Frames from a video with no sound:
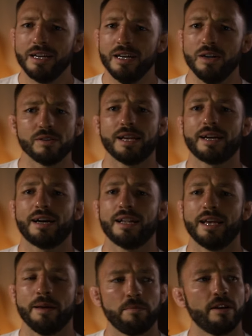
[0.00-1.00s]
It was like kind
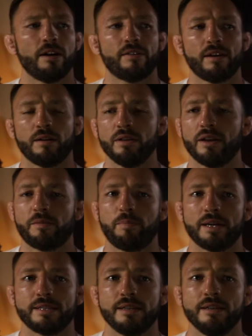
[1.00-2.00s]
of empty. I was like, oh, that's
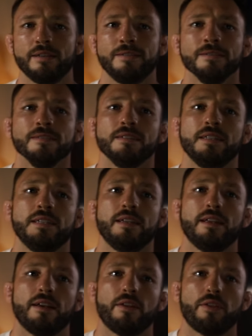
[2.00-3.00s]
buzzy.
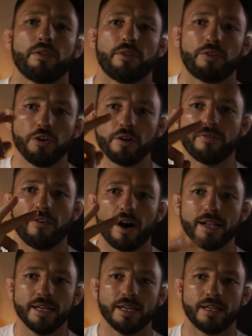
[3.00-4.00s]
Third
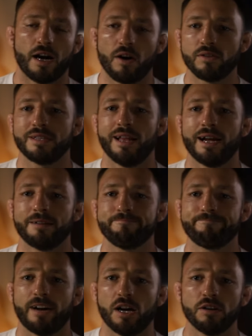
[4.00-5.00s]
fight in, I was like,
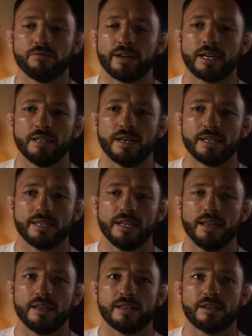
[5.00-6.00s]
I don't recognize any
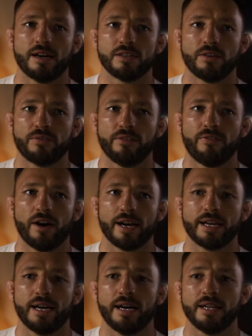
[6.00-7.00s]
of these guys off the
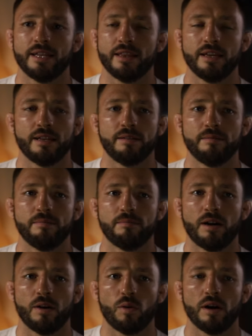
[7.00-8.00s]
fight card. And then
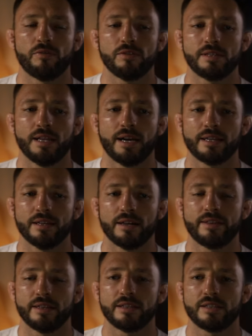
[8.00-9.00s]
my wife was like, I
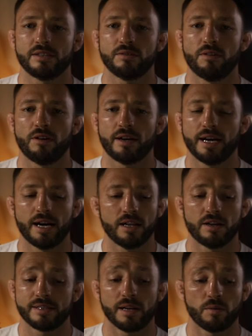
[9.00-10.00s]
think this is the wrong card.
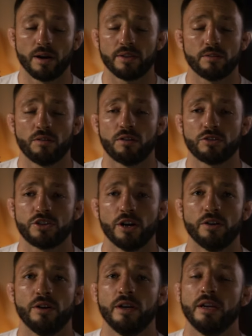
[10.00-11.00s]
I was like, we're at the wrong
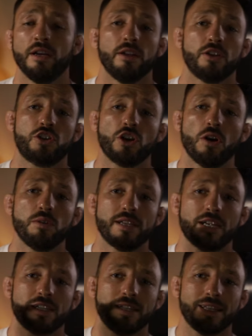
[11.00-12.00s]
show. The show was
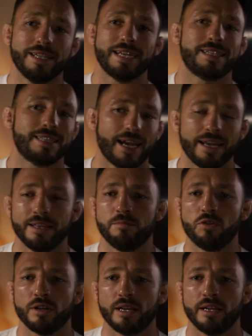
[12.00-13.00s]
actually the next day in the
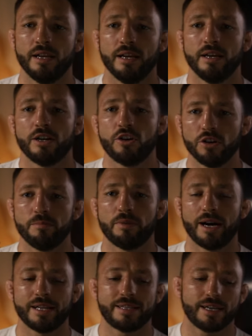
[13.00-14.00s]
morning. Couldn't
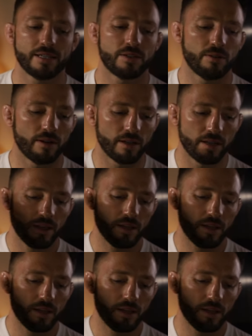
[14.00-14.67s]
buy a ticket to it.